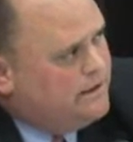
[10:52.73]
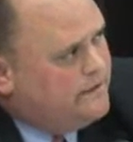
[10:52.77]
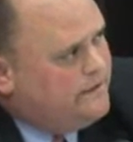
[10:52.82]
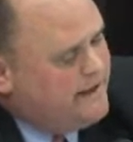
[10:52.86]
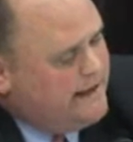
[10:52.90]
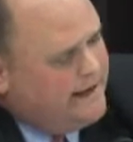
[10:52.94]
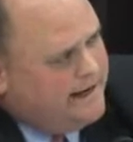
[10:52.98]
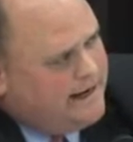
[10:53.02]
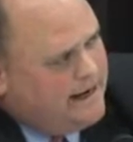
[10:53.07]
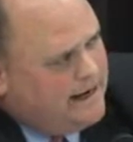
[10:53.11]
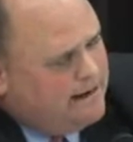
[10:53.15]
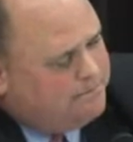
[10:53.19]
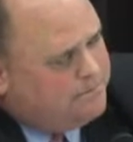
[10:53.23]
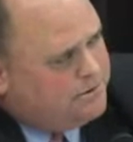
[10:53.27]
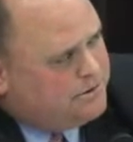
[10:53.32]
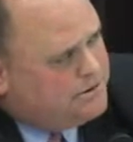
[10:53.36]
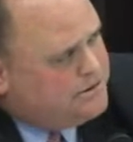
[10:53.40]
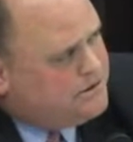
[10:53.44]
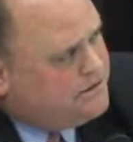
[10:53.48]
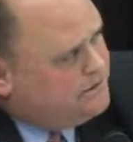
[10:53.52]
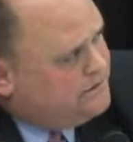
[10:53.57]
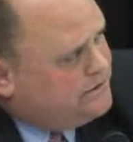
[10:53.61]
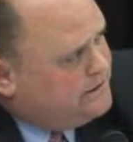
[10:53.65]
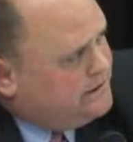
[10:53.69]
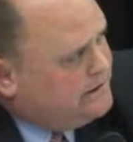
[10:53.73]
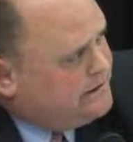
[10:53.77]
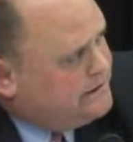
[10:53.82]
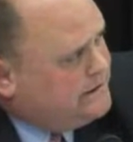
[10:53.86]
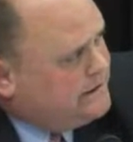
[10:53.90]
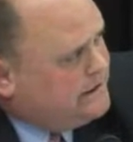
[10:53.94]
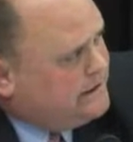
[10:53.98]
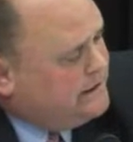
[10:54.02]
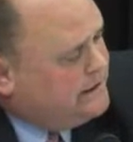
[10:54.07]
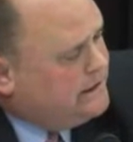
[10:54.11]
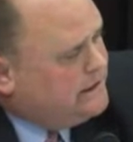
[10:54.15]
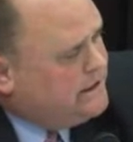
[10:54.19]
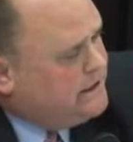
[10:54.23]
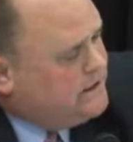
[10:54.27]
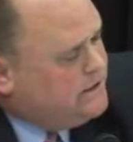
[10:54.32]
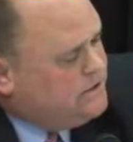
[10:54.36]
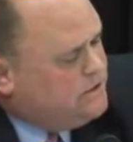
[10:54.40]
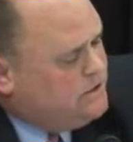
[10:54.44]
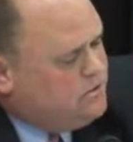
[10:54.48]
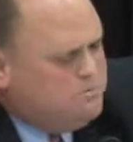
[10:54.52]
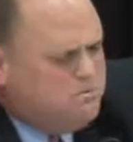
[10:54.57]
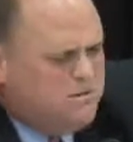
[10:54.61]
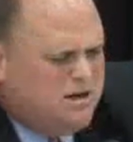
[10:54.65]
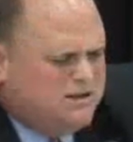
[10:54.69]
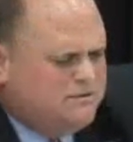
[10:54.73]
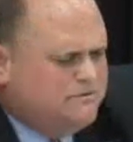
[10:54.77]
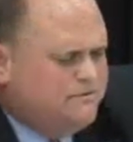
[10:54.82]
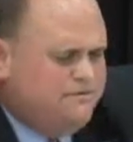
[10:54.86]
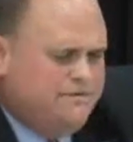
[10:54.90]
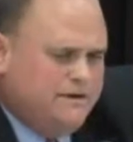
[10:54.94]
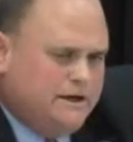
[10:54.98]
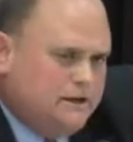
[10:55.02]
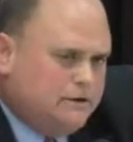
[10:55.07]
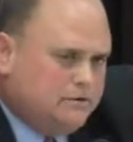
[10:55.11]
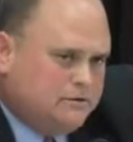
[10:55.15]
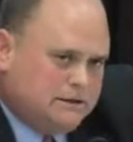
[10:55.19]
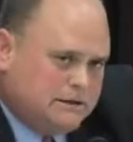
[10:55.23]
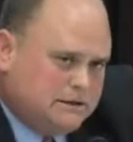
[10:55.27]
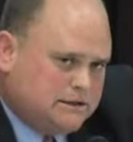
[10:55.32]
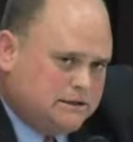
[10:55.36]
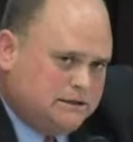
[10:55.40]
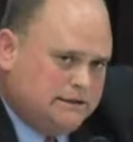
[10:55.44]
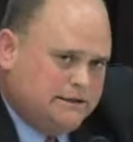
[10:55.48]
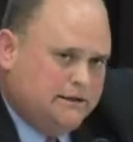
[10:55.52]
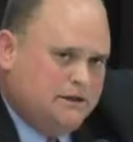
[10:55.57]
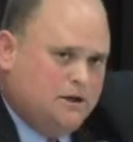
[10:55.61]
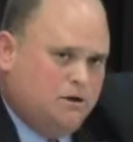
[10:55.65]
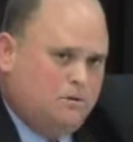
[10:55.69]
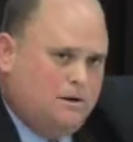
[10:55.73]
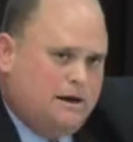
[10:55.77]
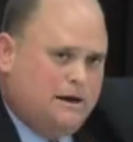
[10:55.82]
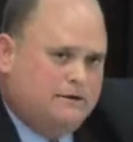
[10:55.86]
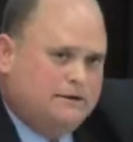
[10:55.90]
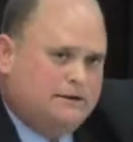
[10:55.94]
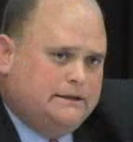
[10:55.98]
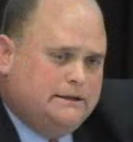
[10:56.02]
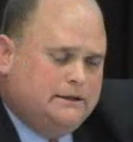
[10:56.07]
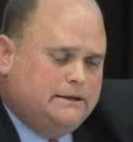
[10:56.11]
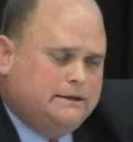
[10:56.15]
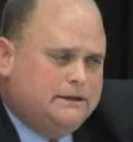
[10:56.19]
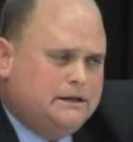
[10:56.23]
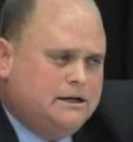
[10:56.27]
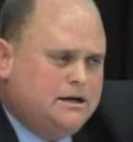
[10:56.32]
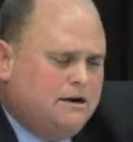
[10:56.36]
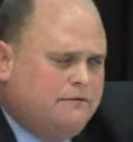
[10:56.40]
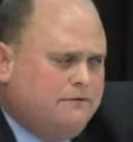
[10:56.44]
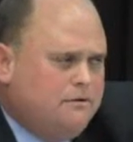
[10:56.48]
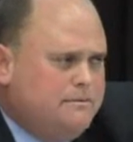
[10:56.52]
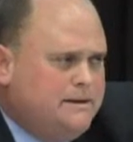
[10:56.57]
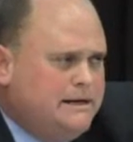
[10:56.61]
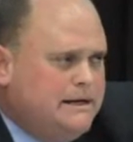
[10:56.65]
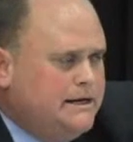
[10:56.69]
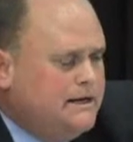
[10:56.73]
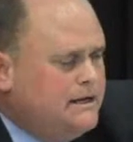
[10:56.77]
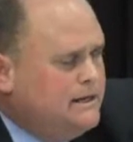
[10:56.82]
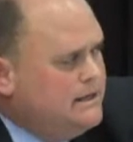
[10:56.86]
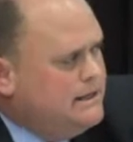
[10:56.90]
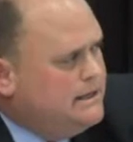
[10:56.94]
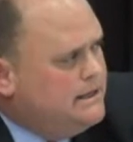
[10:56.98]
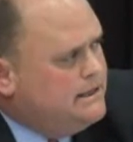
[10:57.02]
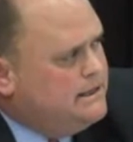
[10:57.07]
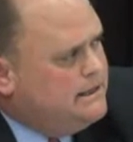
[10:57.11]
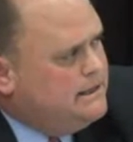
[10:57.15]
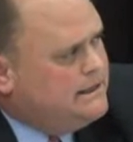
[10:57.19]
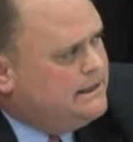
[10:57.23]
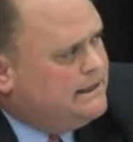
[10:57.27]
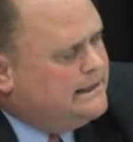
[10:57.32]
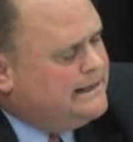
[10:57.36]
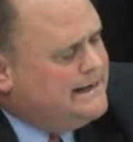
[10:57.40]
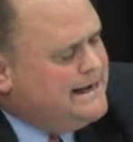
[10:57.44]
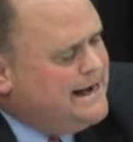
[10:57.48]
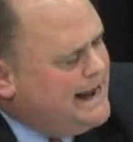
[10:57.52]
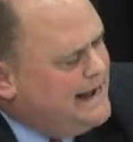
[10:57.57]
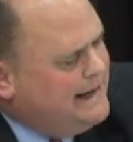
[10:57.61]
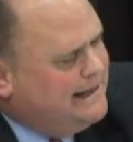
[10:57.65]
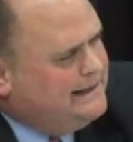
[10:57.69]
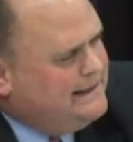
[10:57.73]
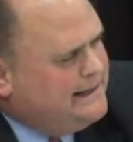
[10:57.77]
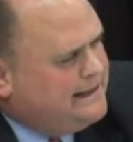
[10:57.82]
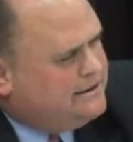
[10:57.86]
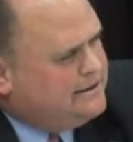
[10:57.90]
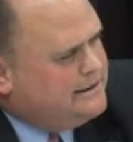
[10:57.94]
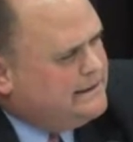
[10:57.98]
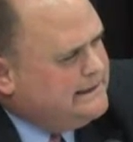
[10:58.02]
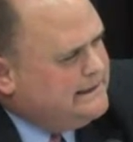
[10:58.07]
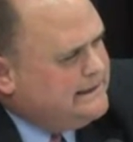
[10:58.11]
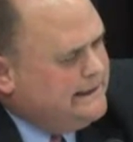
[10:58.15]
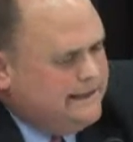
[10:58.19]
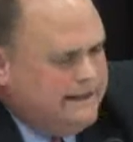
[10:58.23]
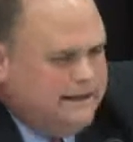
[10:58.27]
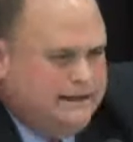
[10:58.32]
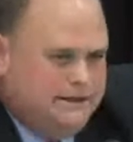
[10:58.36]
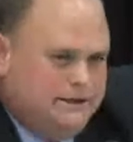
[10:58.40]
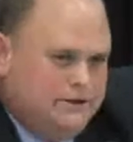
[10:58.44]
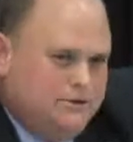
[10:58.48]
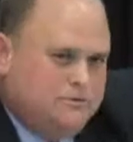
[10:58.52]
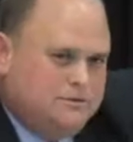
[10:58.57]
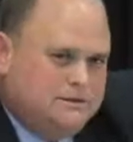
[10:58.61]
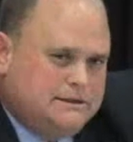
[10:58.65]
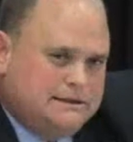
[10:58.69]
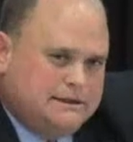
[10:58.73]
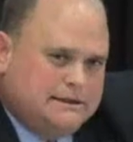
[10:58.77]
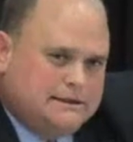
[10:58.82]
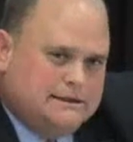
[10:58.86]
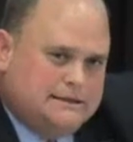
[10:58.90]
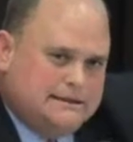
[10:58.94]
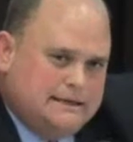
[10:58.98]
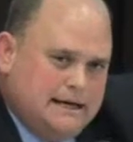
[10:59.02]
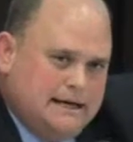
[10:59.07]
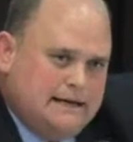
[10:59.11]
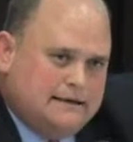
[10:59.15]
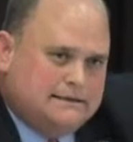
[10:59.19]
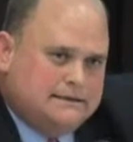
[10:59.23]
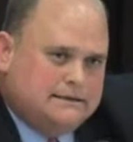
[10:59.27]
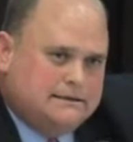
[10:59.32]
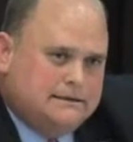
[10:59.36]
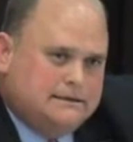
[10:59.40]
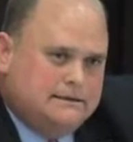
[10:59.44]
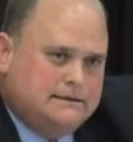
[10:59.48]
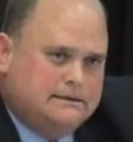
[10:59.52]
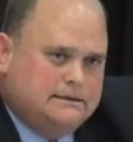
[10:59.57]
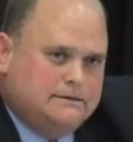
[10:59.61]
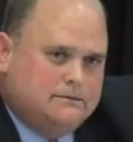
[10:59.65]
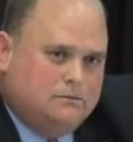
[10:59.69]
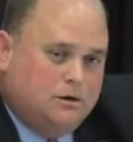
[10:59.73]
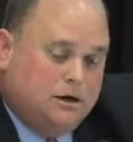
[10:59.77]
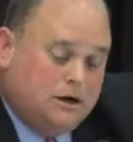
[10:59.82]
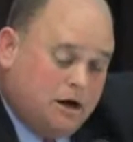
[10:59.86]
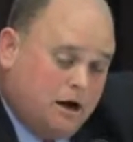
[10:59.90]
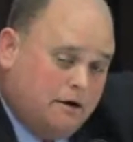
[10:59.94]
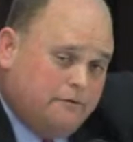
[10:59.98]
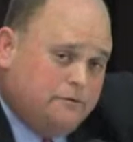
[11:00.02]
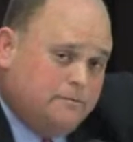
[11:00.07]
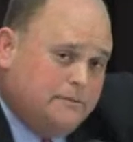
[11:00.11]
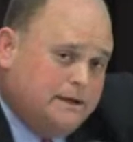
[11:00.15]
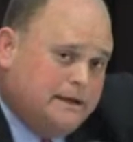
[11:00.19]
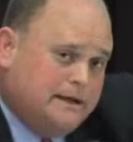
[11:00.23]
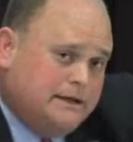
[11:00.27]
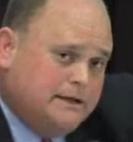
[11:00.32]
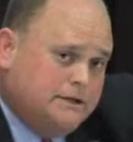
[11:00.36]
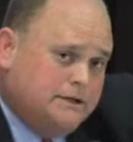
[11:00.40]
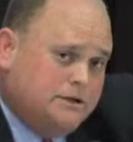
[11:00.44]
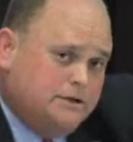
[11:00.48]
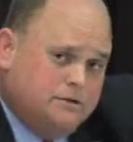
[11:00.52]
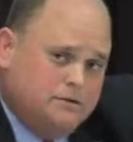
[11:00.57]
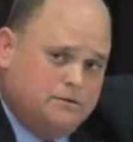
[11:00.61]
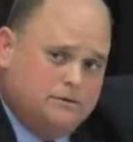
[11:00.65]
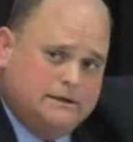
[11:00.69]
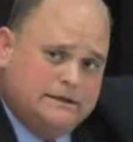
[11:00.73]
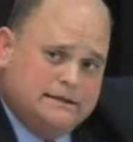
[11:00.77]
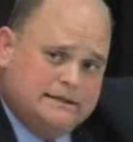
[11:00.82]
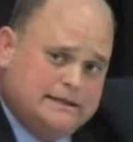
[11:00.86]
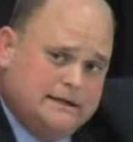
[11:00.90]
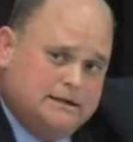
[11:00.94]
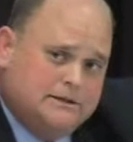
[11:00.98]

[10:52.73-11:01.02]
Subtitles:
that opportunity. You must vigorously go out there. The government cannot guarantee you success. What government can do is